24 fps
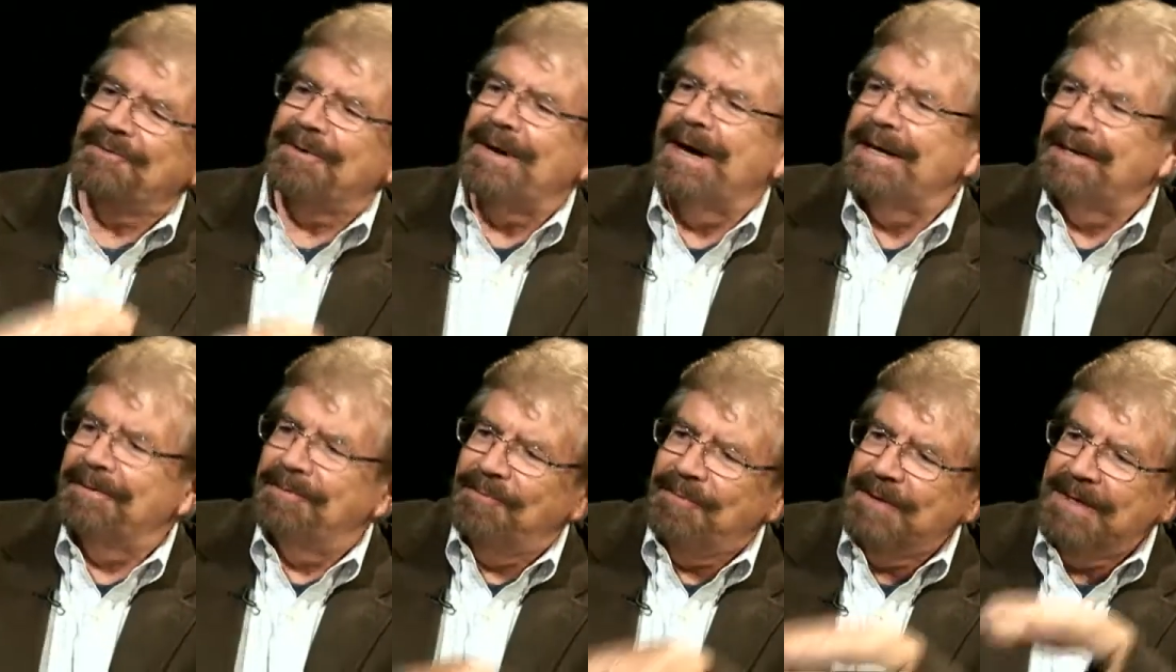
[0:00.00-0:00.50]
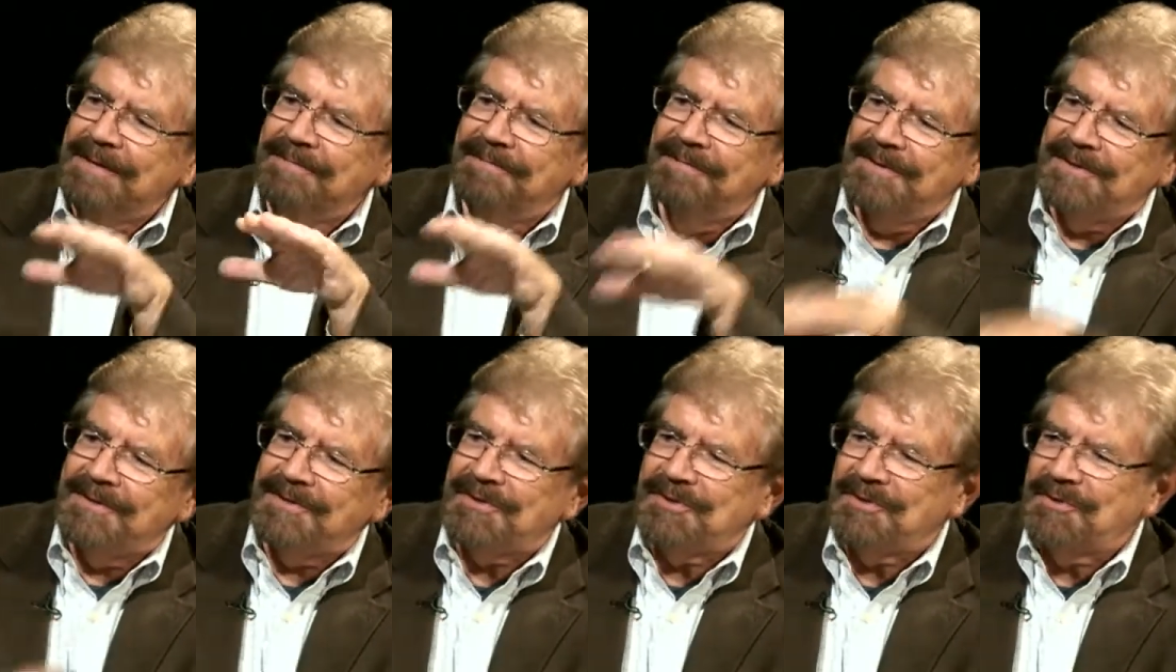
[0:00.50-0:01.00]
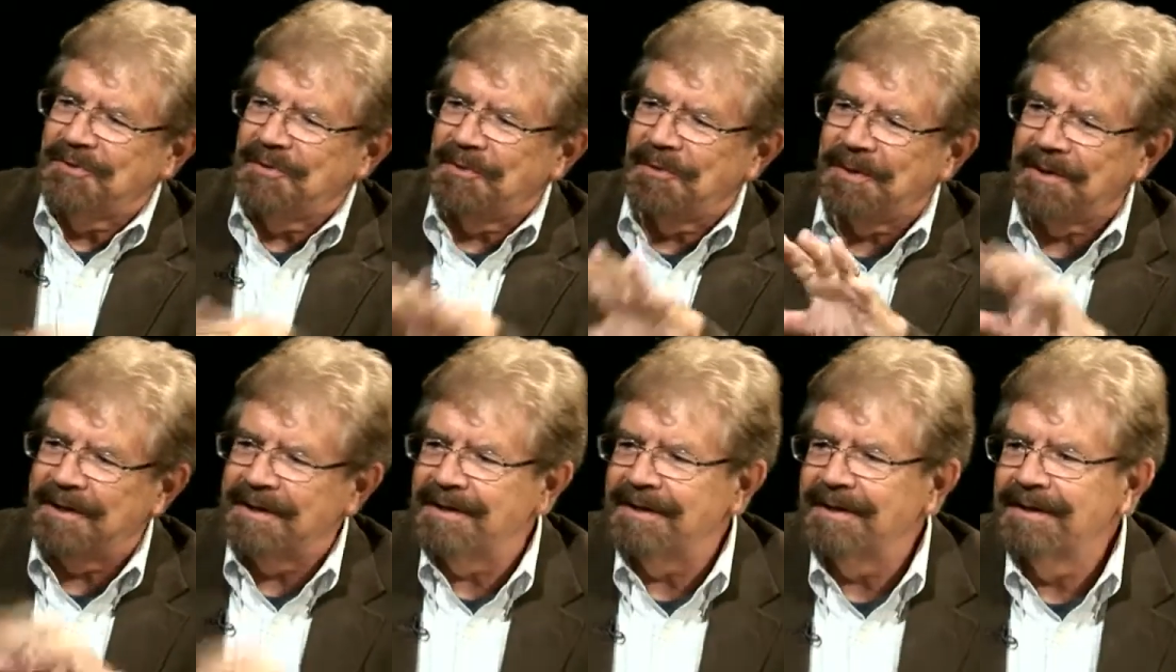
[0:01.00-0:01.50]
try to weave this
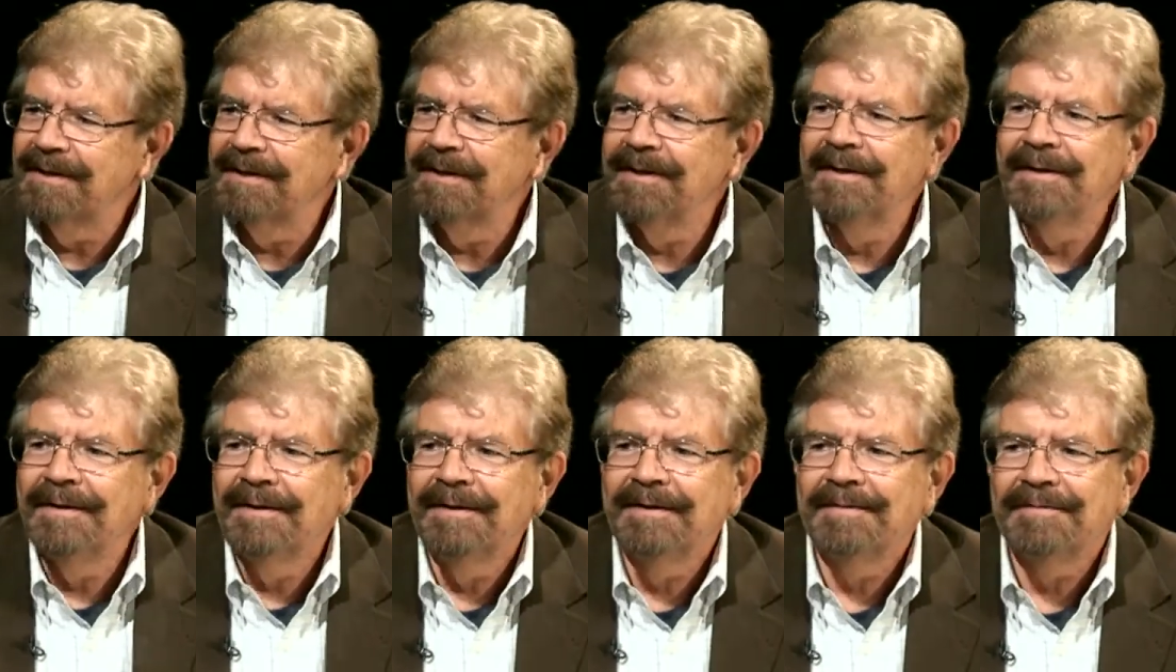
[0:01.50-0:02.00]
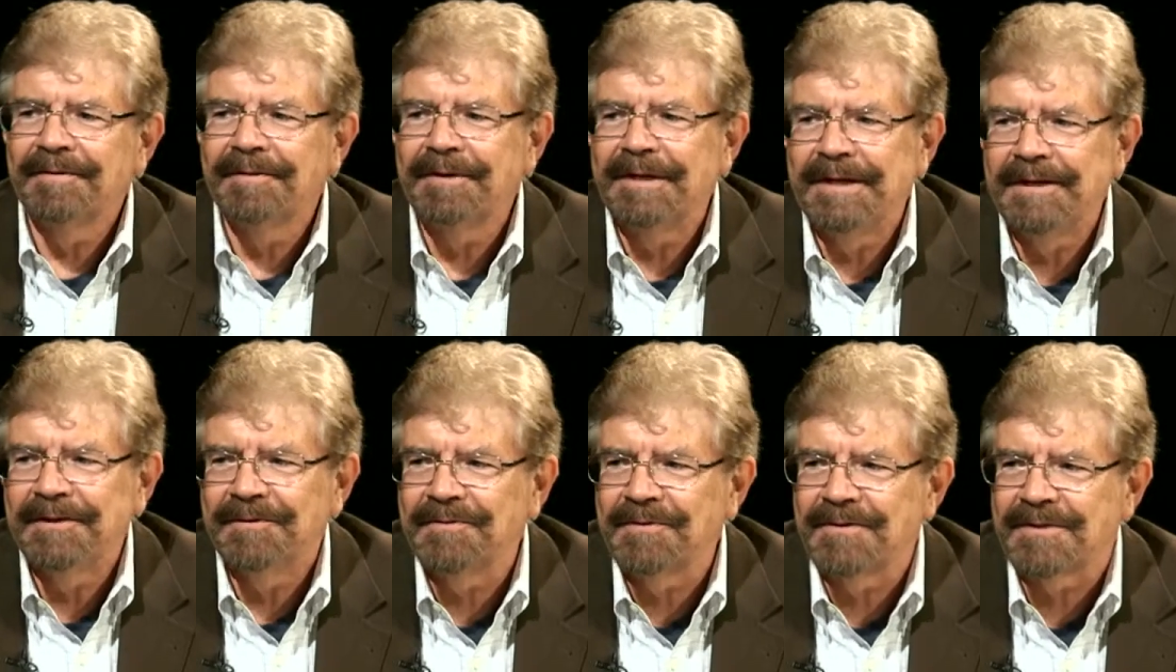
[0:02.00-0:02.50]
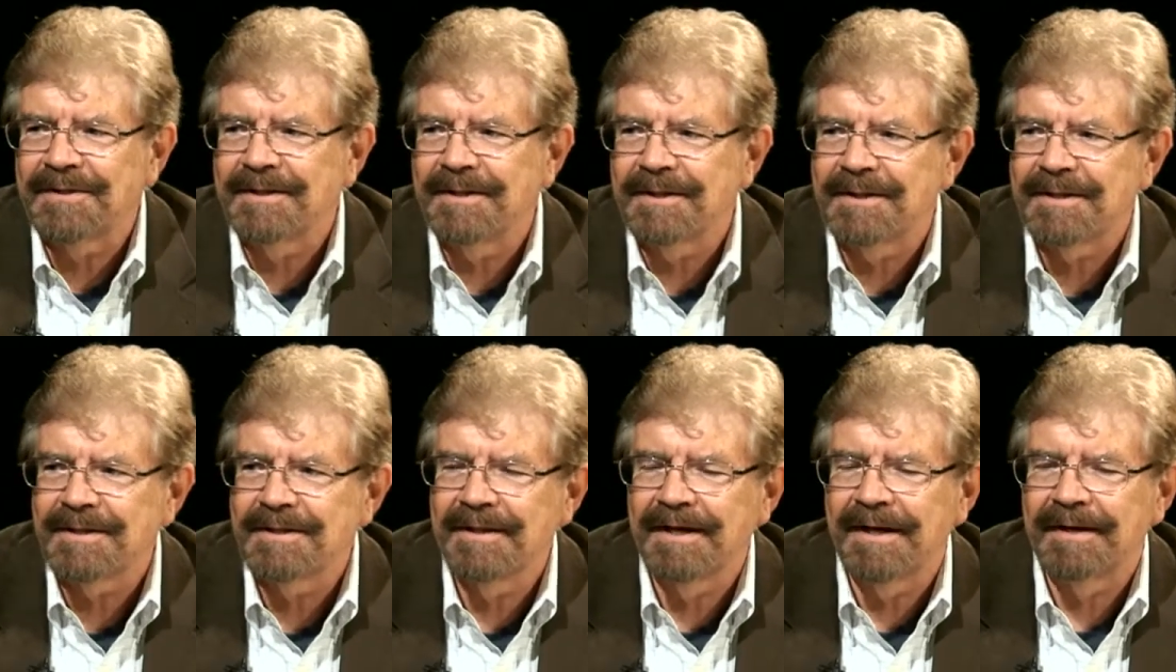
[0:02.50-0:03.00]
story. Very
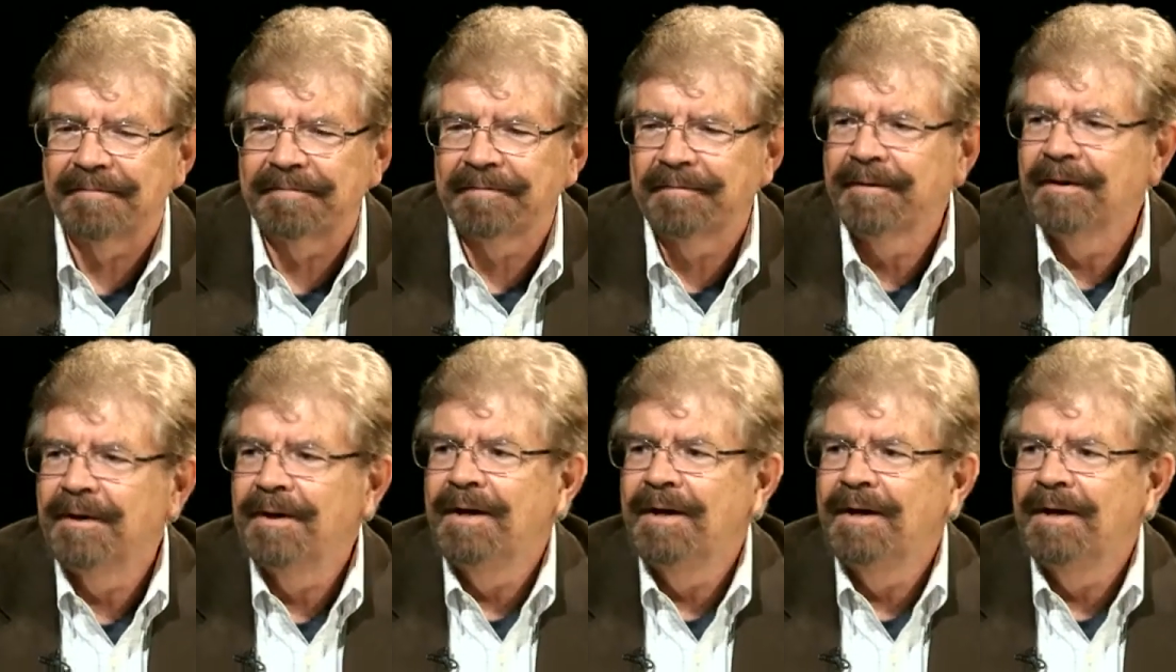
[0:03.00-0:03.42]
interesting stuff.